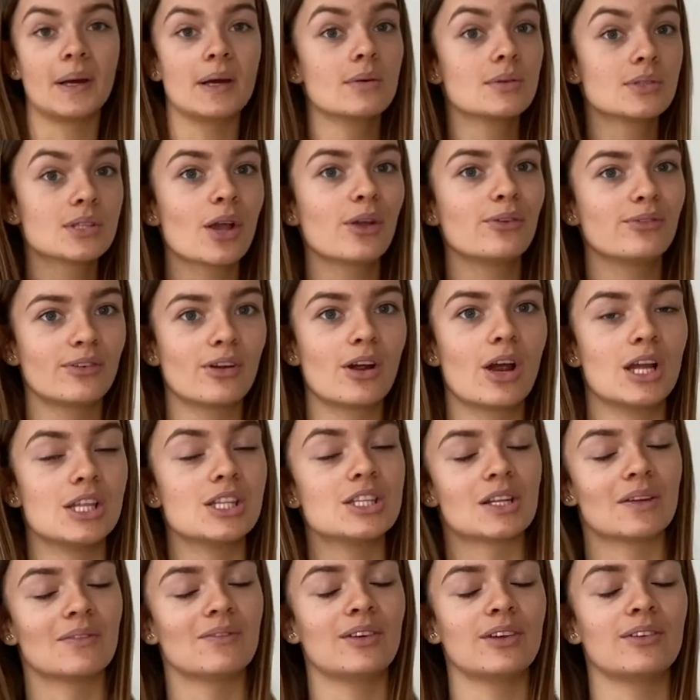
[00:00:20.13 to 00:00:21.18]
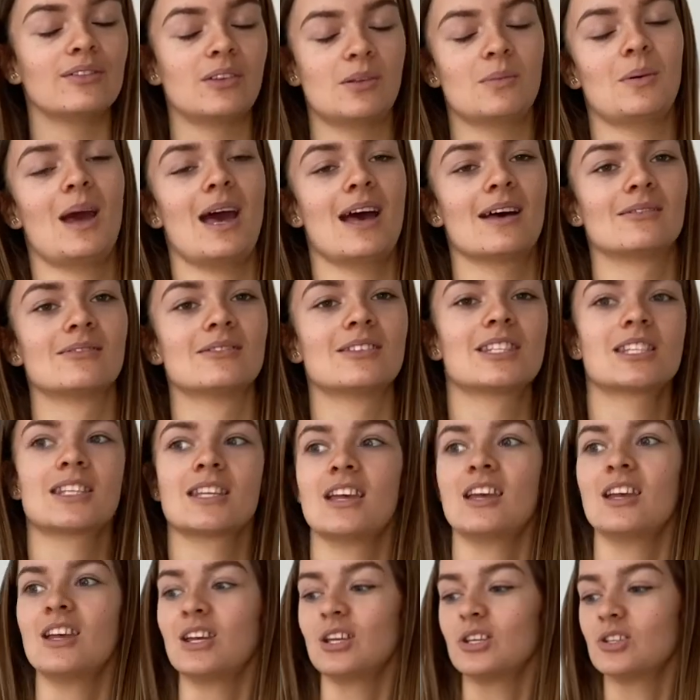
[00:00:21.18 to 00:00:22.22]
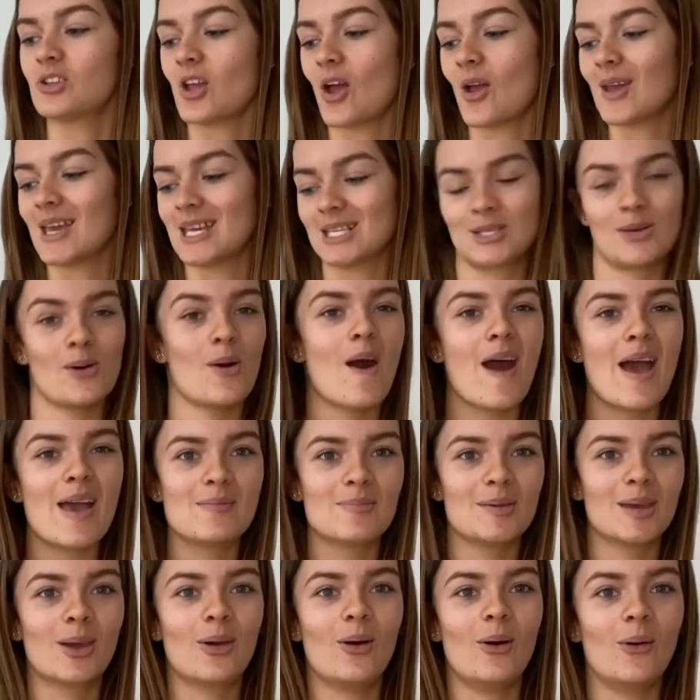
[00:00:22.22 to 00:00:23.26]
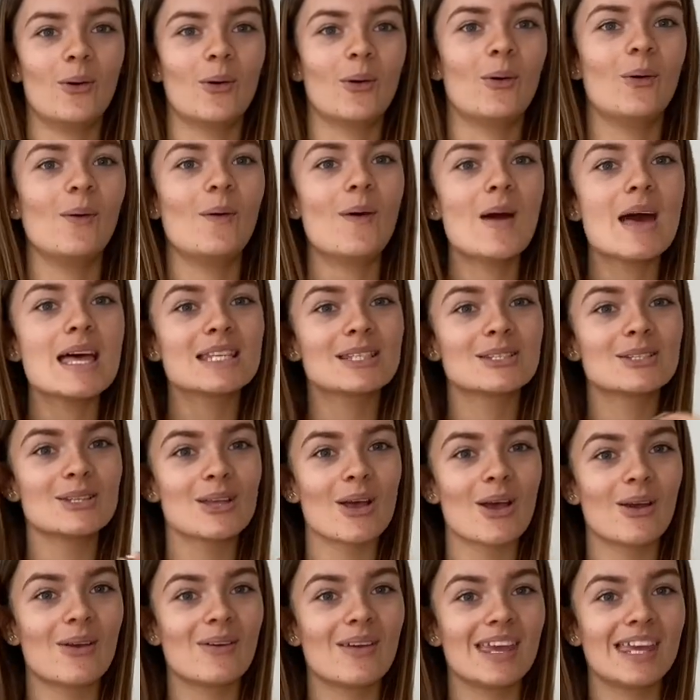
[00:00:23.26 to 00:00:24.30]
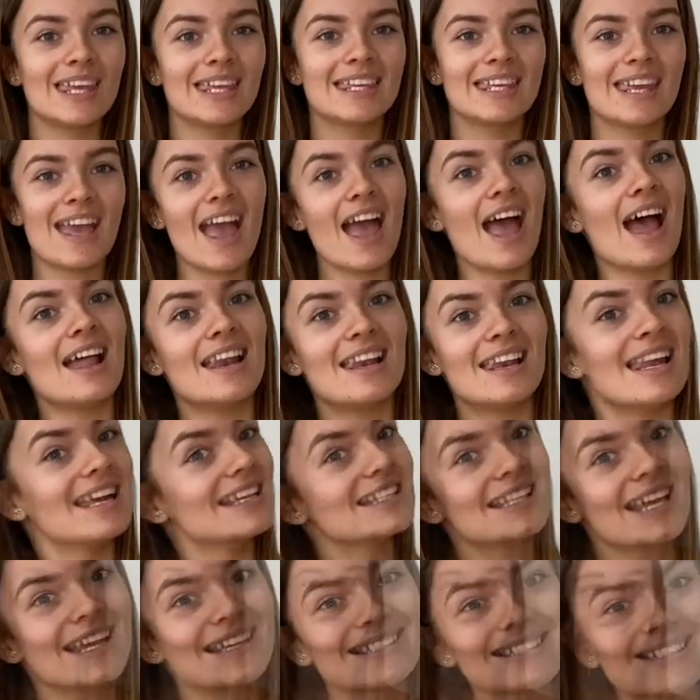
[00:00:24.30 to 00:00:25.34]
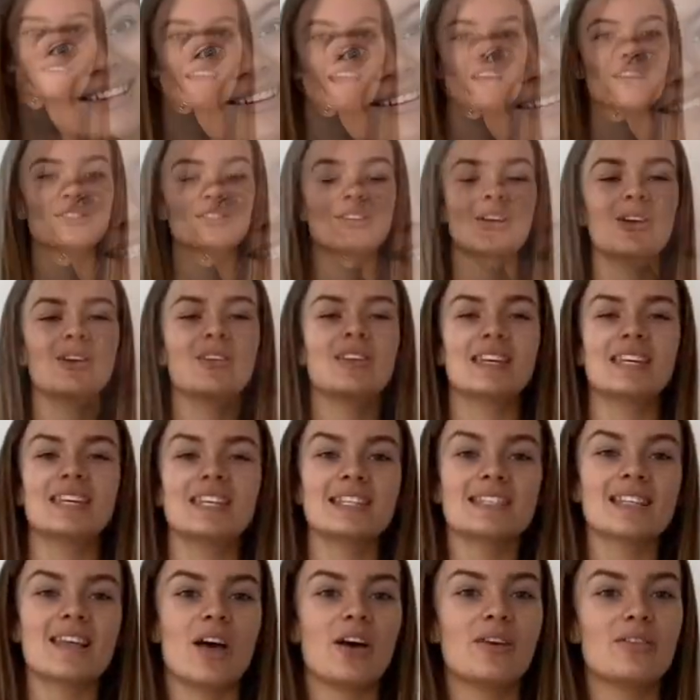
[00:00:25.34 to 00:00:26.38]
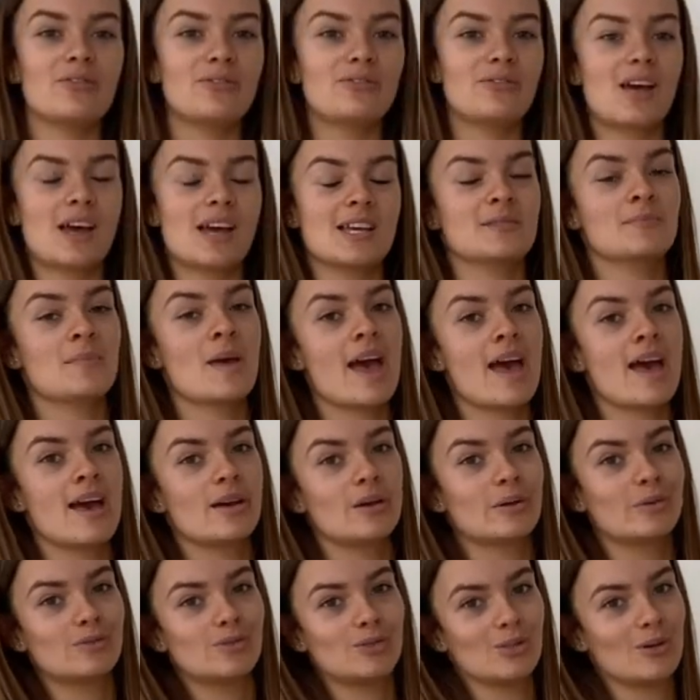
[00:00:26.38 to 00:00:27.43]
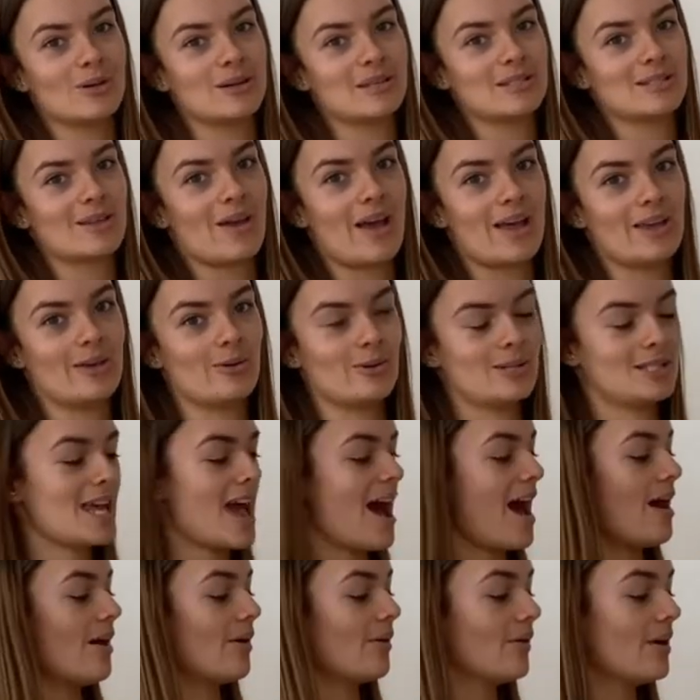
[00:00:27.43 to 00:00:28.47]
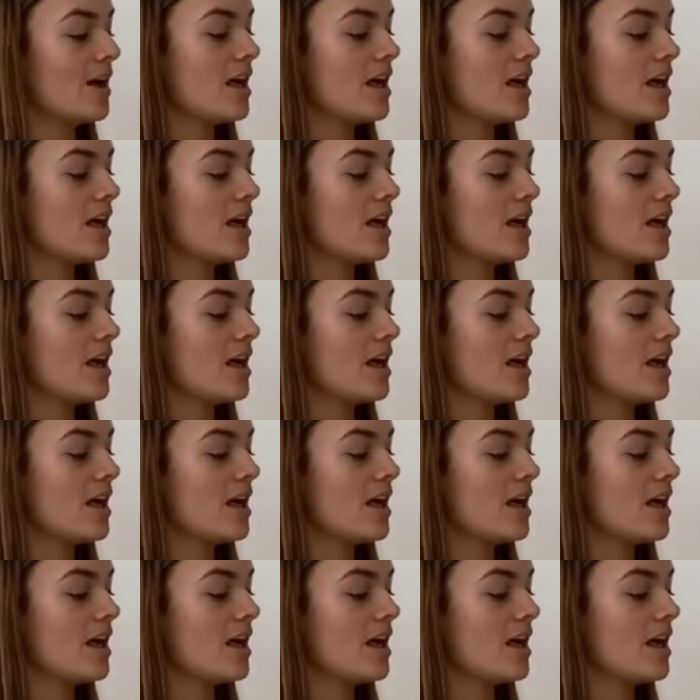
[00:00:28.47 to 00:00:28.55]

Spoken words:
over £150. So it's quite a big haul. So yeah, let's get started. So these are the first pair of joggers I got out.